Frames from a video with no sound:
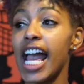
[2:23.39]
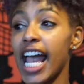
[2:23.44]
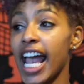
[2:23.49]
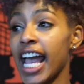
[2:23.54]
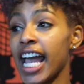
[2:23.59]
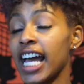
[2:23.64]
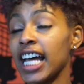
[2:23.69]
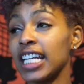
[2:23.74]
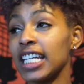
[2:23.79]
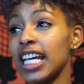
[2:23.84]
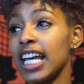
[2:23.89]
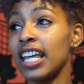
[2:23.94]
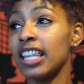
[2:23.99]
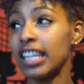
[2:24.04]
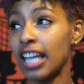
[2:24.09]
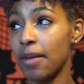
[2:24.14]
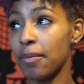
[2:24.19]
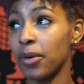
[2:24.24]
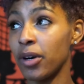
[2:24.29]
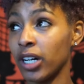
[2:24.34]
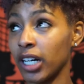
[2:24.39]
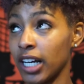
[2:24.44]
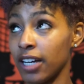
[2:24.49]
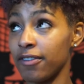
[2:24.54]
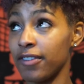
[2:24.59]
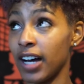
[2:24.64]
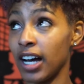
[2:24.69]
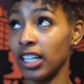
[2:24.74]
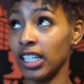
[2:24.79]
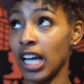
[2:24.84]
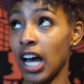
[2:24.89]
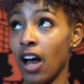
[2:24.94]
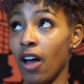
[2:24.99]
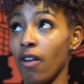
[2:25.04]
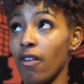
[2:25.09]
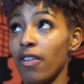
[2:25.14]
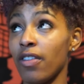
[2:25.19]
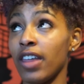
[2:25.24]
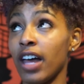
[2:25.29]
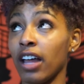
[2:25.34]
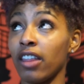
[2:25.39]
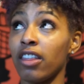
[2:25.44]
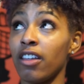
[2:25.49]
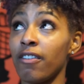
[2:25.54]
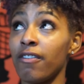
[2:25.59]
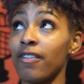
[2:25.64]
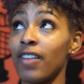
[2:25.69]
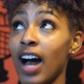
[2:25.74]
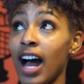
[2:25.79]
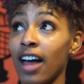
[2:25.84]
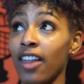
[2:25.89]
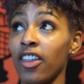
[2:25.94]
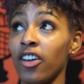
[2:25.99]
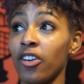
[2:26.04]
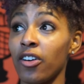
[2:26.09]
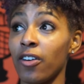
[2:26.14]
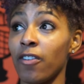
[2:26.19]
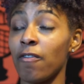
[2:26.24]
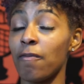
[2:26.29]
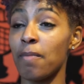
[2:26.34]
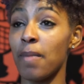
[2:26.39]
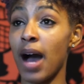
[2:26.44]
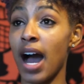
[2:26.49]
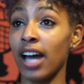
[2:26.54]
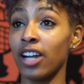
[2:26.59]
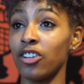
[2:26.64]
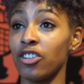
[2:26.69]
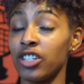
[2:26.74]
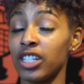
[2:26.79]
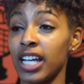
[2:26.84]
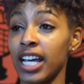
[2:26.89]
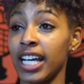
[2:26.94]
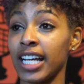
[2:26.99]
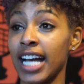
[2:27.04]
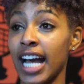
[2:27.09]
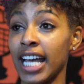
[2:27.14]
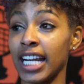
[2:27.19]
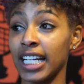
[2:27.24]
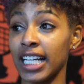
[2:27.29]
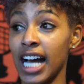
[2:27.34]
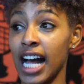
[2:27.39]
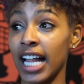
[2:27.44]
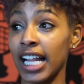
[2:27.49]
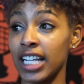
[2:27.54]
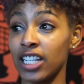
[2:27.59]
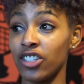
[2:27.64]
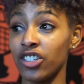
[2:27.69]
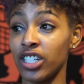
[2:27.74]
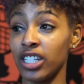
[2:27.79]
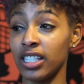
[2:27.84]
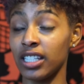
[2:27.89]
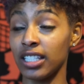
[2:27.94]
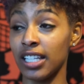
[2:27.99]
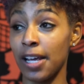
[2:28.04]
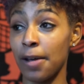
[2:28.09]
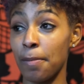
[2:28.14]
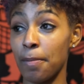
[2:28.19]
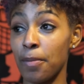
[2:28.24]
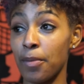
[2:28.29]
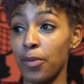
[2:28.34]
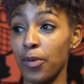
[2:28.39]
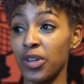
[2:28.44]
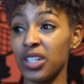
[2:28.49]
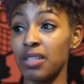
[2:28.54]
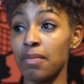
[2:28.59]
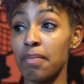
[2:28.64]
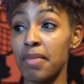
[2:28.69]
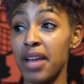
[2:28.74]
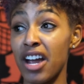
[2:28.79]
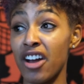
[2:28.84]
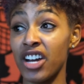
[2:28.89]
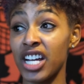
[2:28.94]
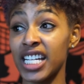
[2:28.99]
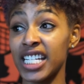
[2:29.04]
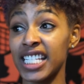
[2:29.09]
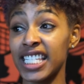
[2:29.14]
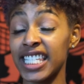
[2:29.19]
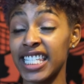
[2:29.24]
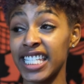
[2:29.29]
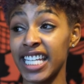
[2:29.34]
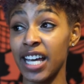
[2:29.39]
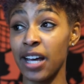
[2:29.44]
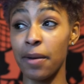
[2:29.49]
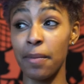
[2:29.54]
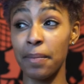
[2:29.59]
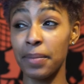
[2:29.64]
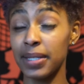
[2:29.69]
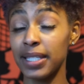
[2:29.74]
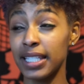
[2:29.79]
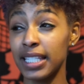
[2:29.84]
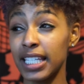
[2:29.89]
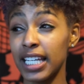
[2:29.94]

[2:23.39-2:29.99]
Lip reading: And in that book, I found out that the father of modern day gynecology's name was Marion Sims.